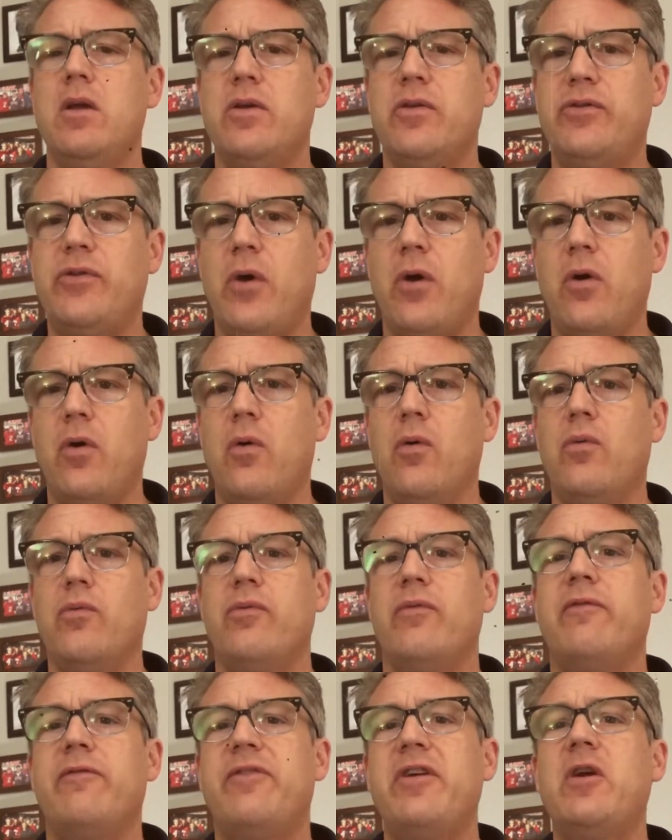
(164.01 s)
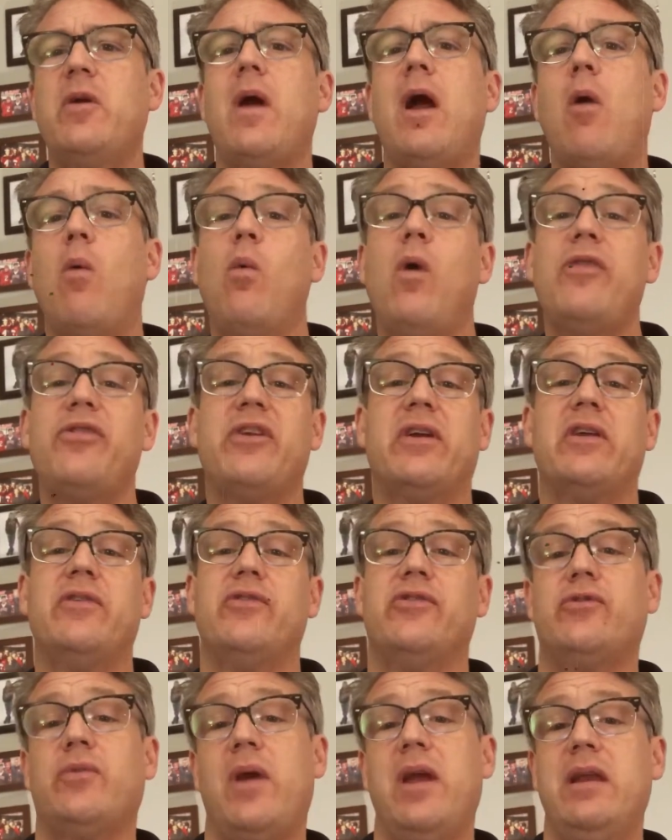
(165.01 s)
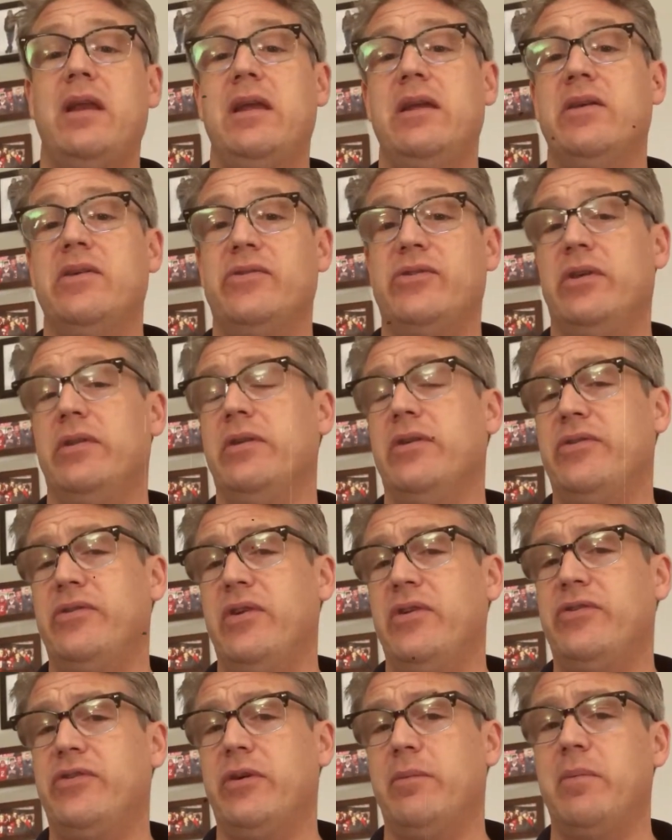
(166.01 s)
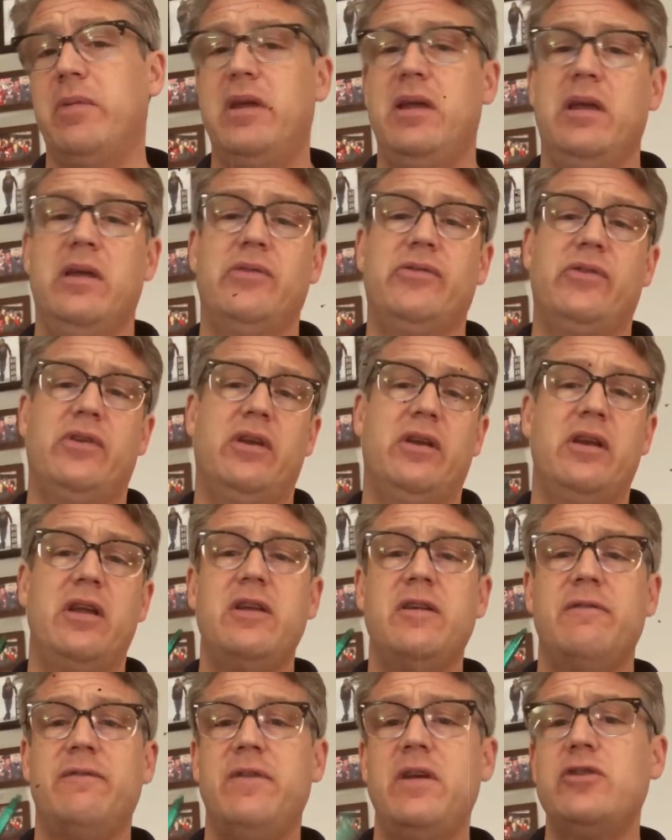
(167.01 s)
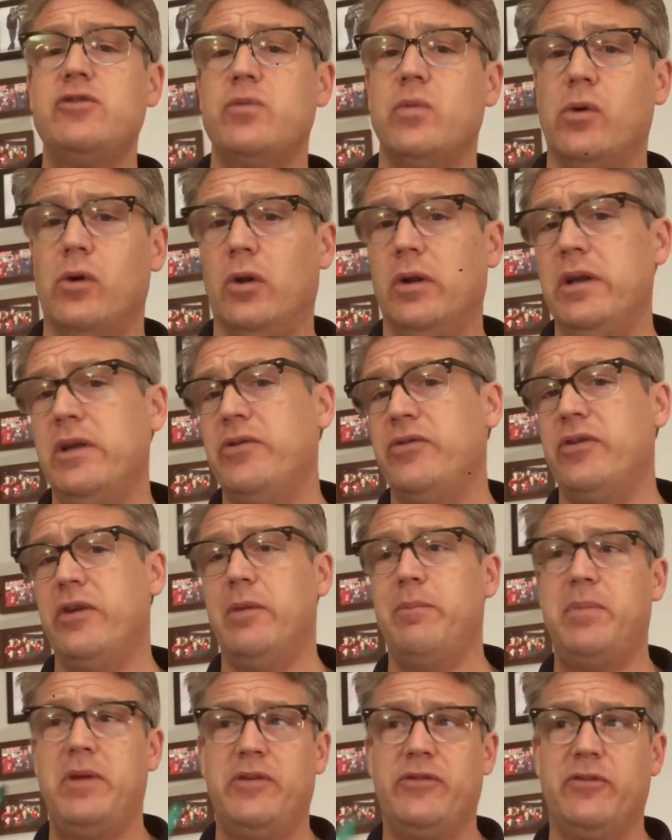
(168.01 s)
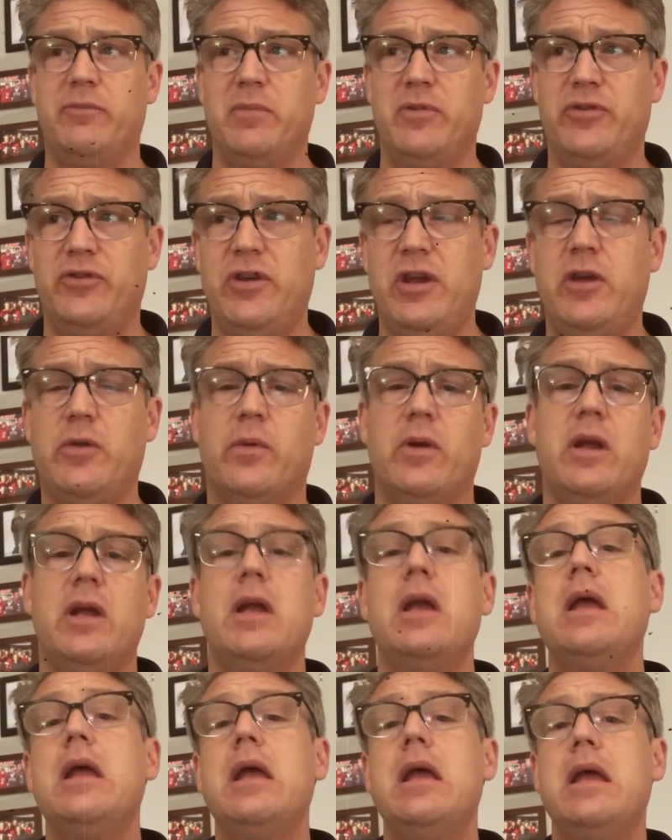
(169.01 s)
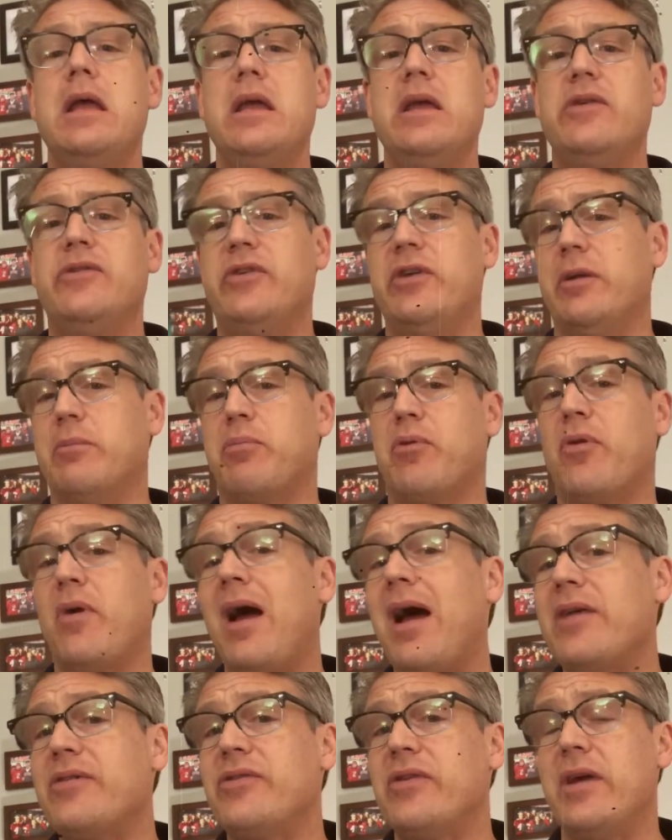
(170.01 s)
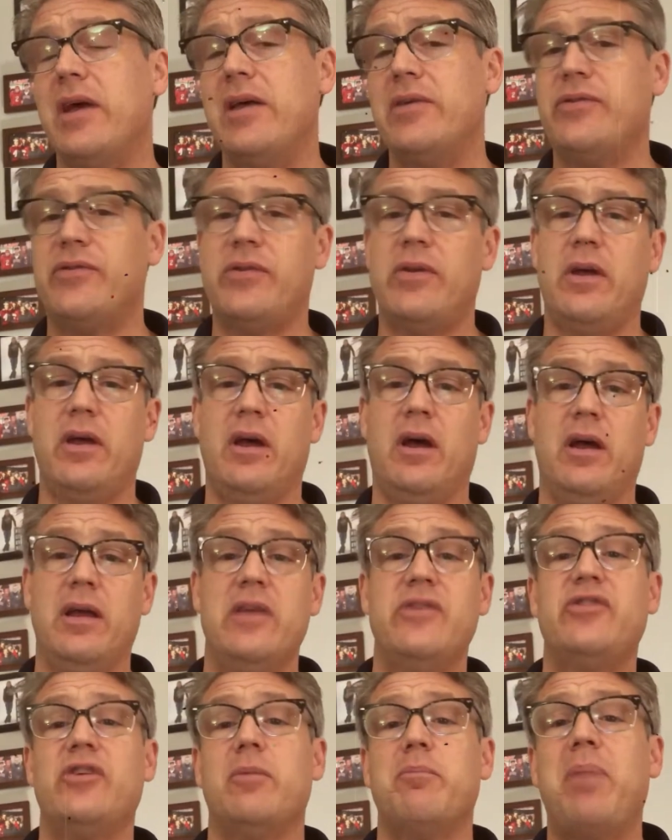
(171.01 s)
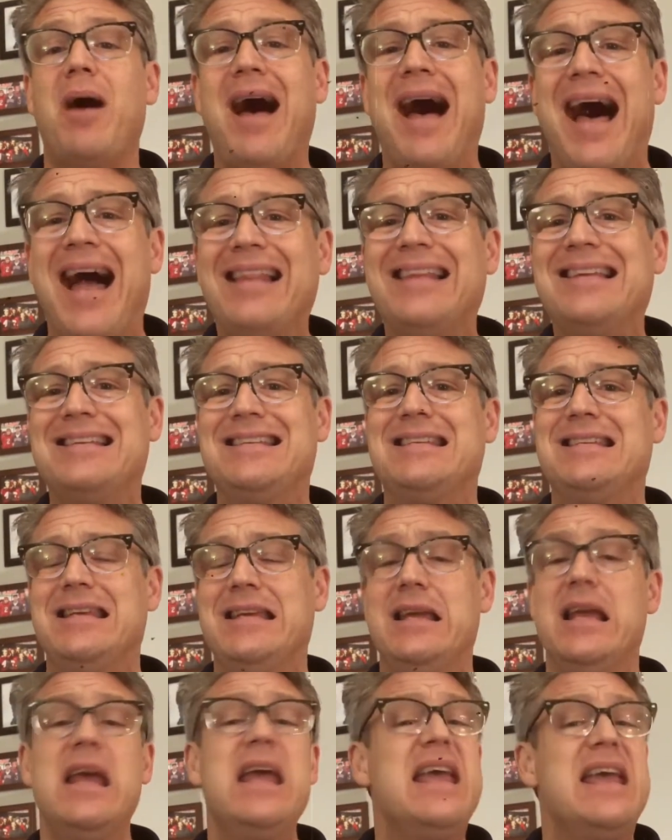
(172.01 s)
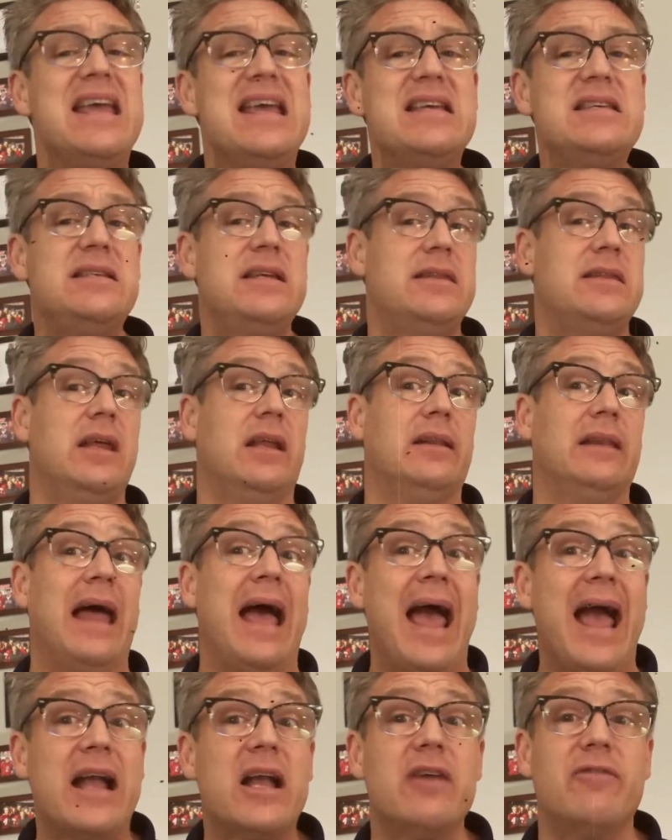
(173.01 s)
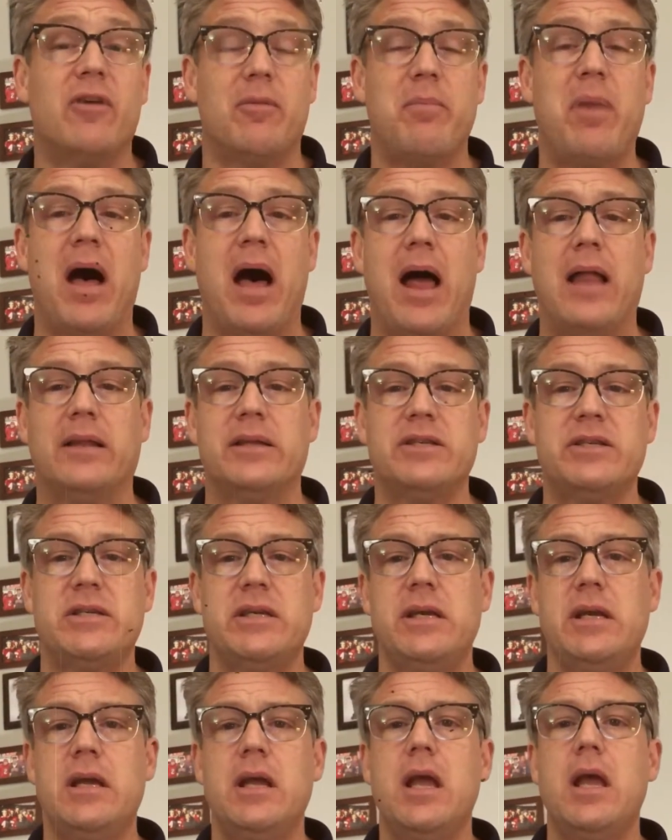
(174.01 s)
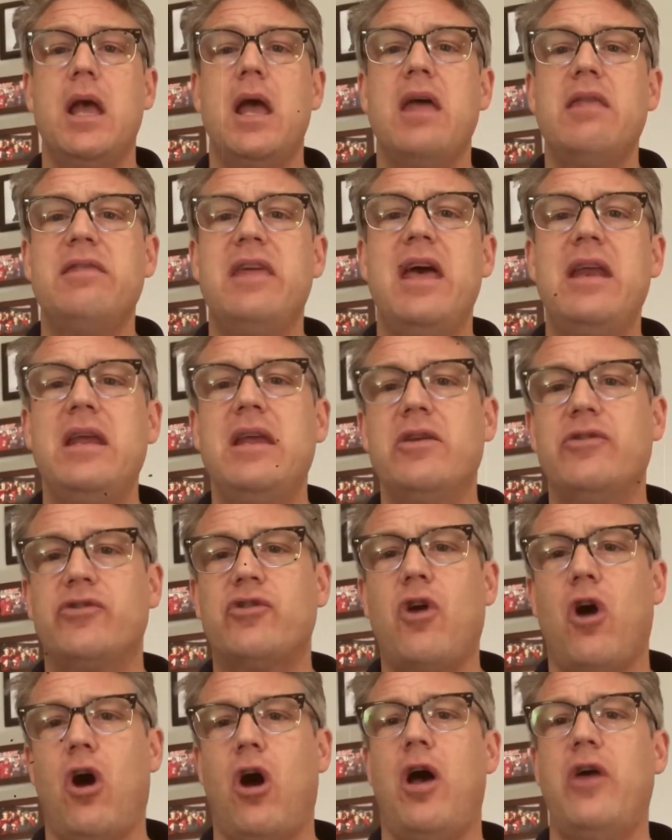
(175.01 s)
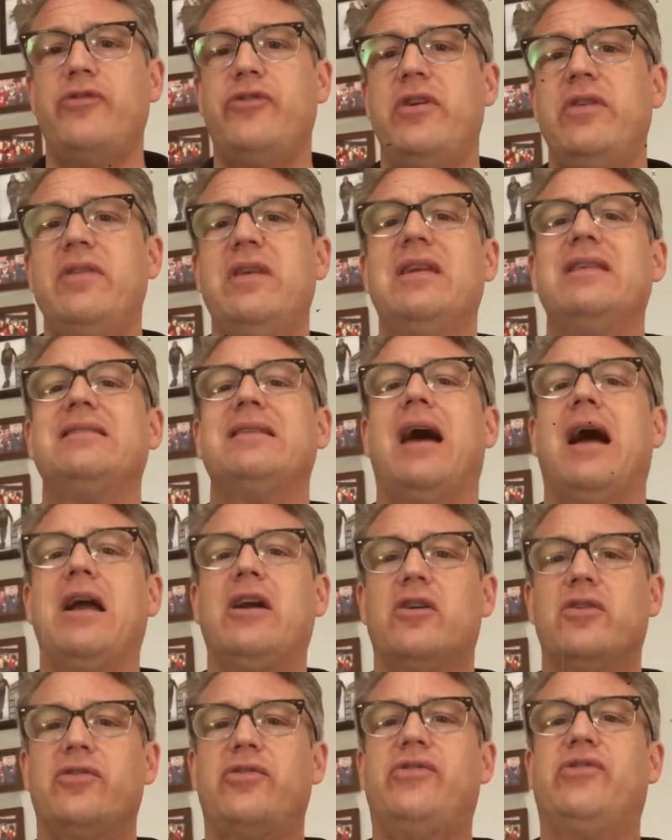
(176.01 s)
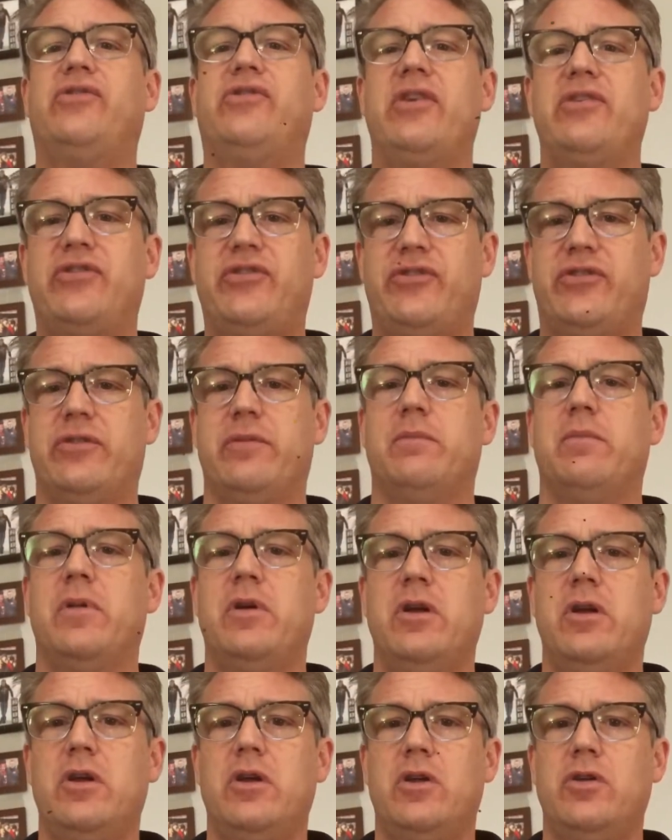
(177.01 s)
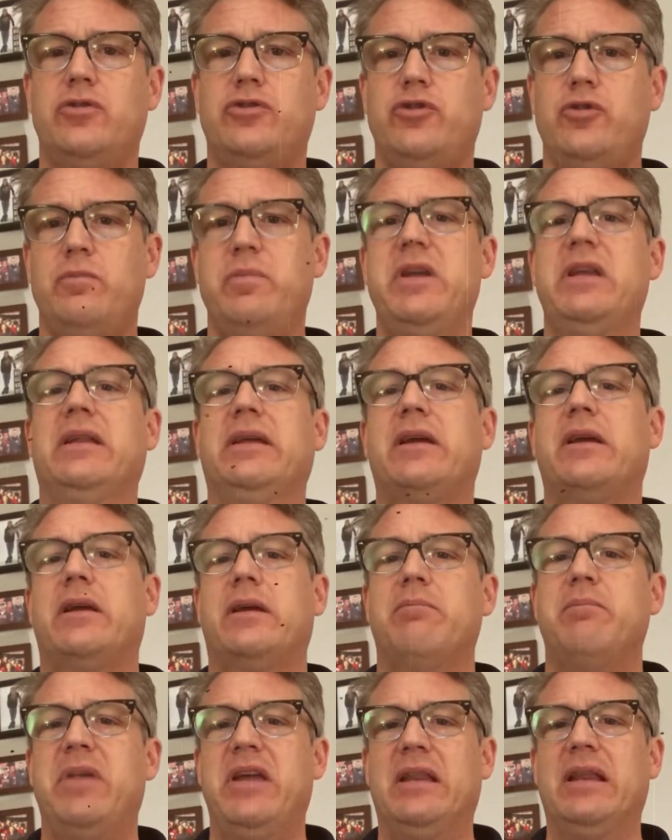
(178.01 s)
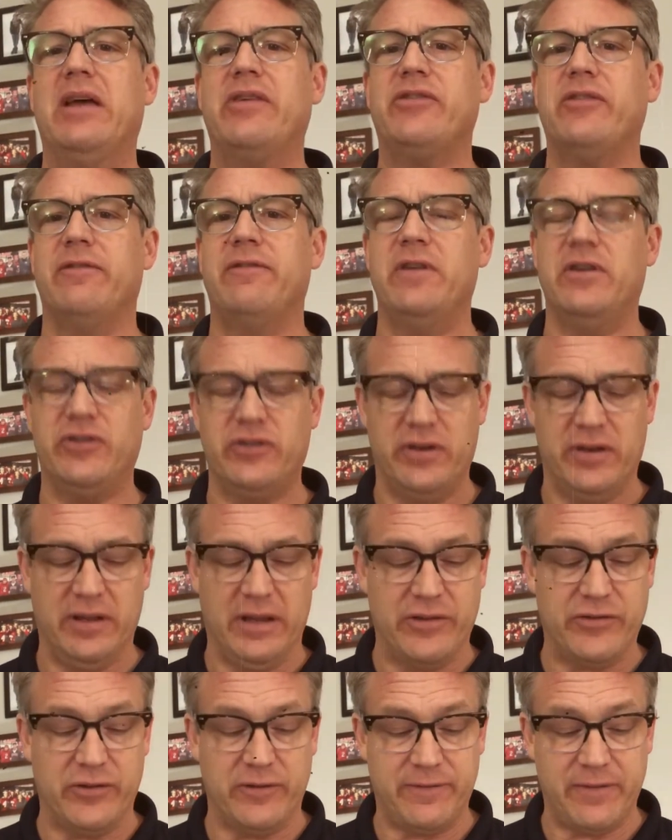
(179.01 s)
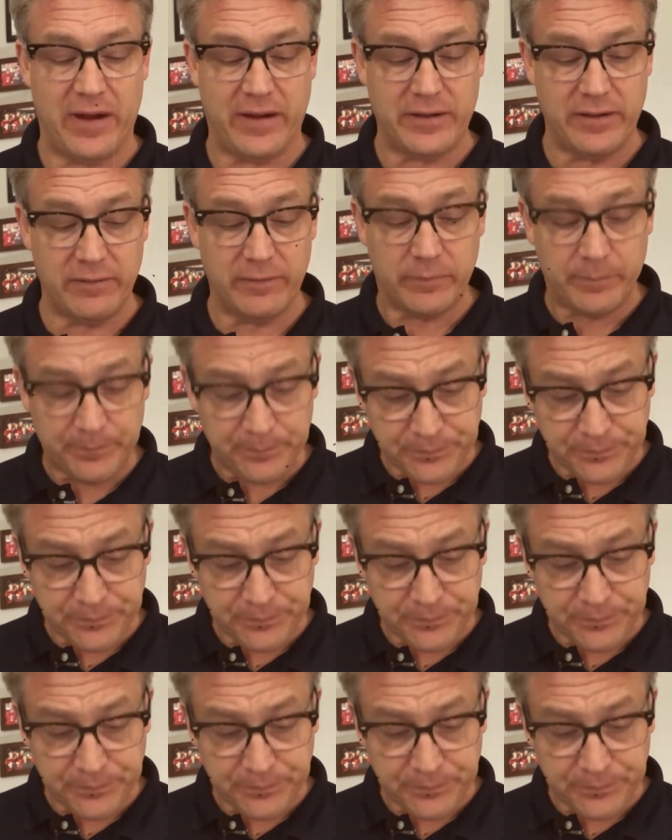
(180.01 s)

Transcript: So figure out what the constraint is in the system. Is it an individual? Is it a piece of machinery? Is it a process? Is it a policy? Is it the lack of a policy that is causing the entire system to be less efficient and less effective?